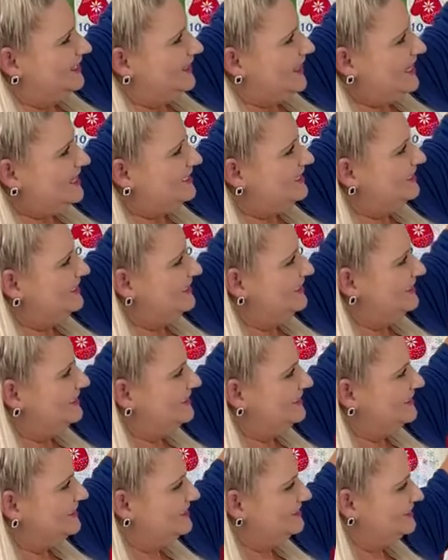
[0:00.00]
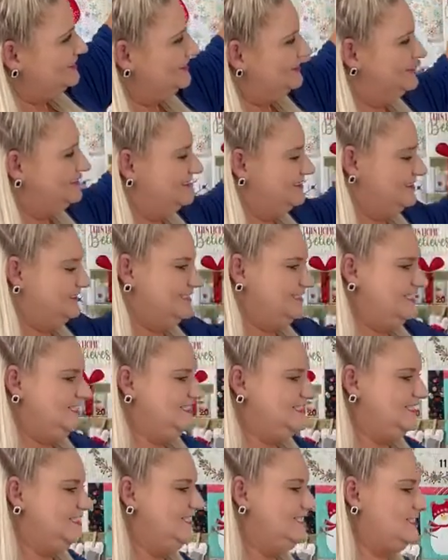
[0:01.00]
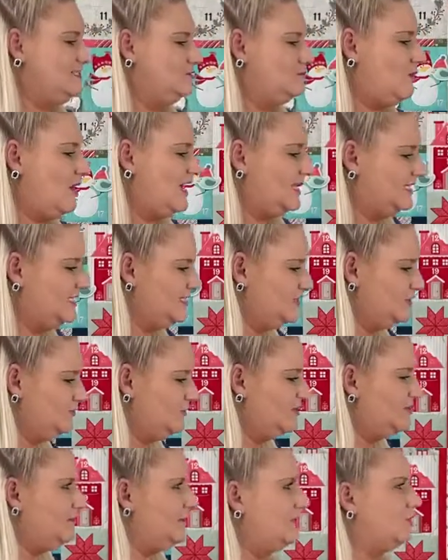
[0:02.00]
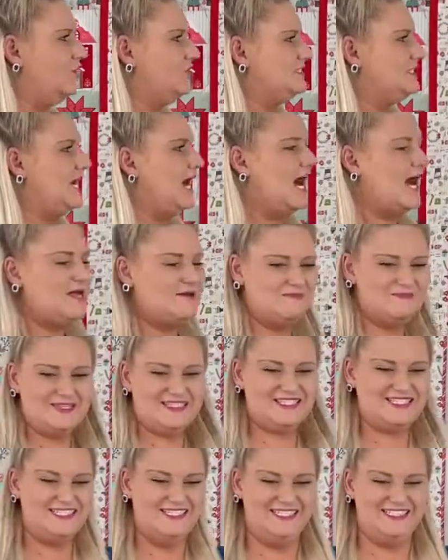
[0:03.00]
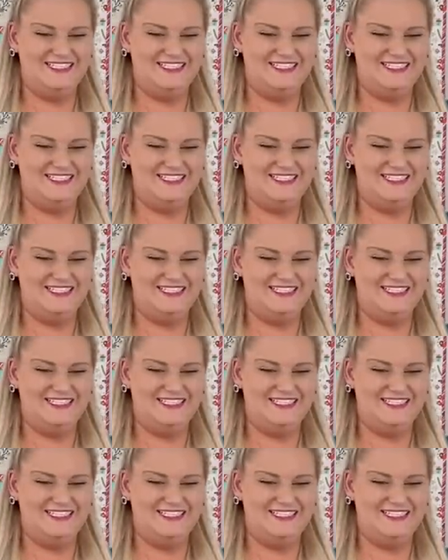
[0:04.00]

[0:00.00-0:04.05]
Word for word: That is. See, this is why I need you with me at all times.